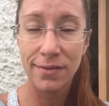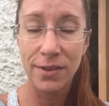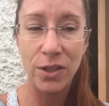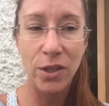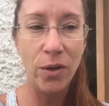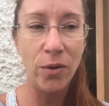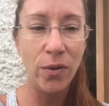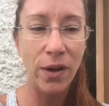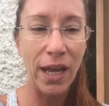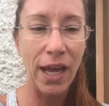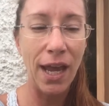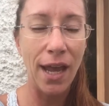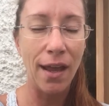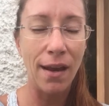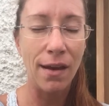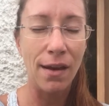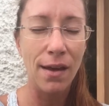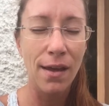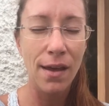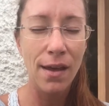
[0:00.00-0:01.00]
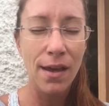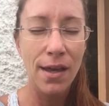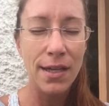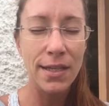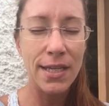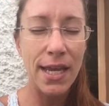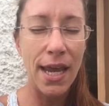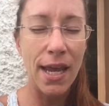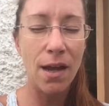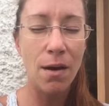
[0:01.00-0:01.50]
You can
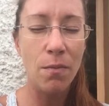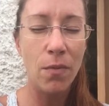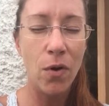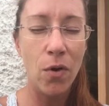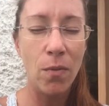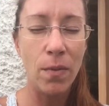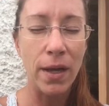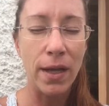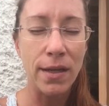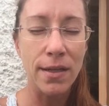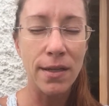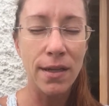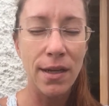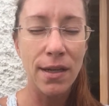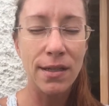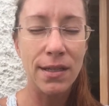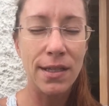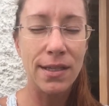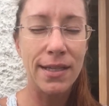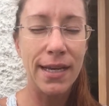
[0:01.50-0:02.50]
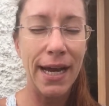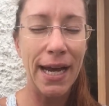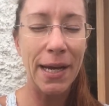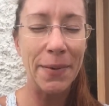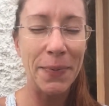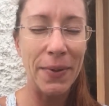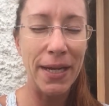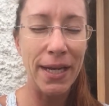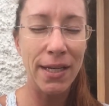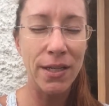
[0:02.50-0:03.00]
take a moment to
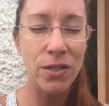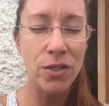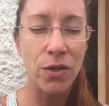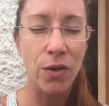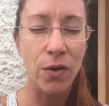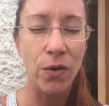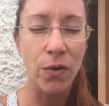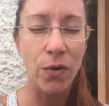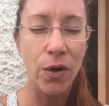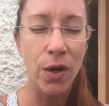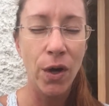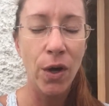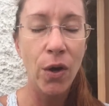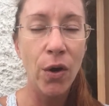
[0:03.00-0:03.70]
tap into